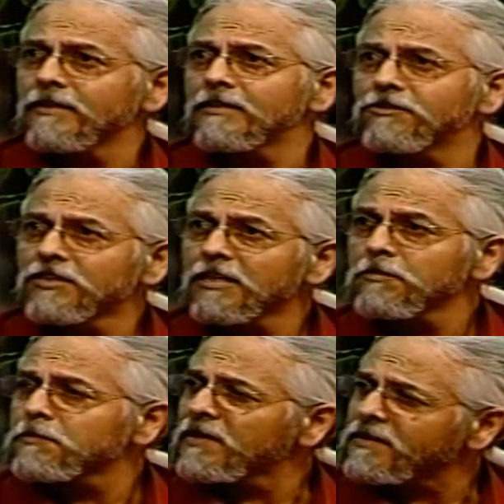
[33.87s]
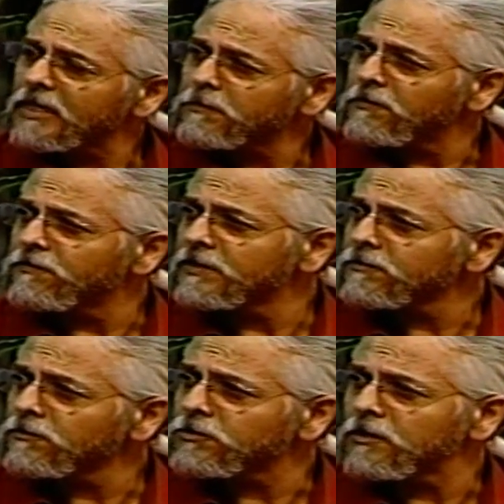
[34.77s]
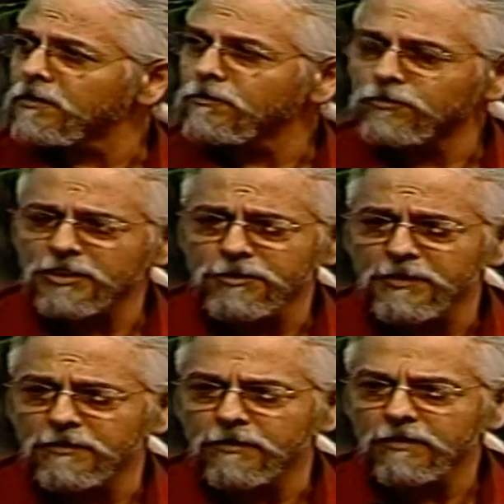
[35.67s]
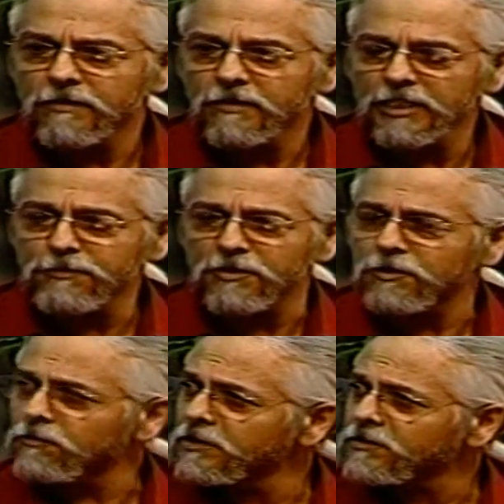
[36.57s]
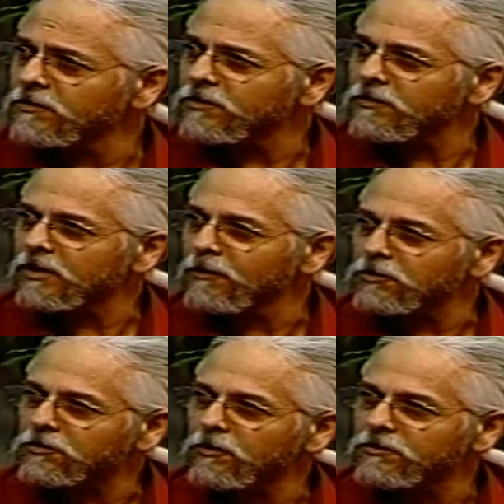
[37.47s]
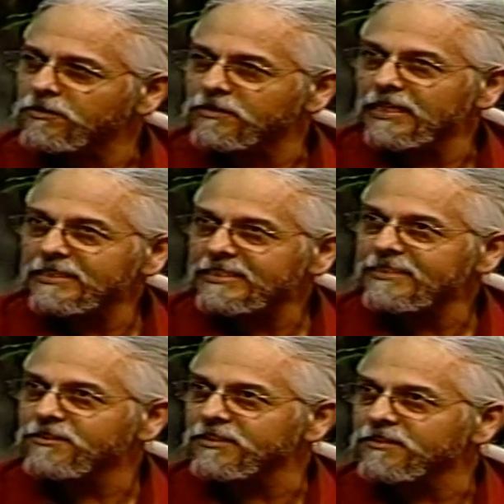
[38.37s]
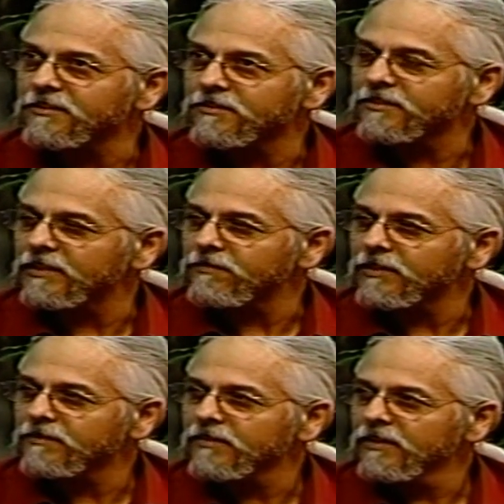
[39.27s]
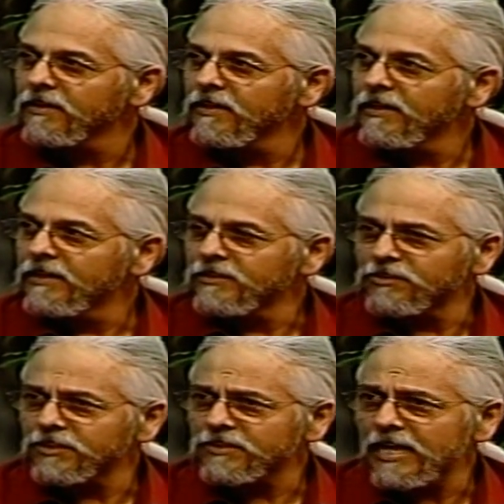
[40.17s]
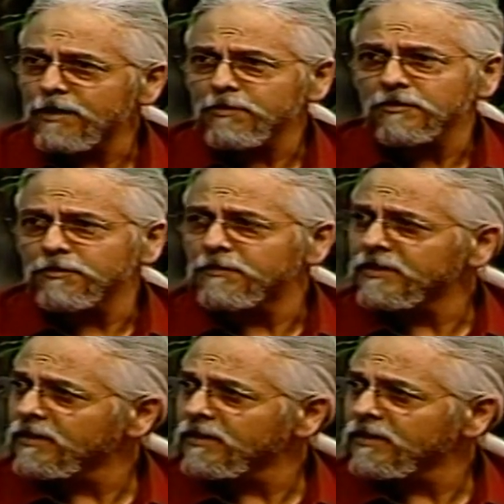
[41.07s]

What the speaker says: a gentleman by the name of Vendel Jones. He's been doing research on the Copper Scroll since 1967. Just happened to meet a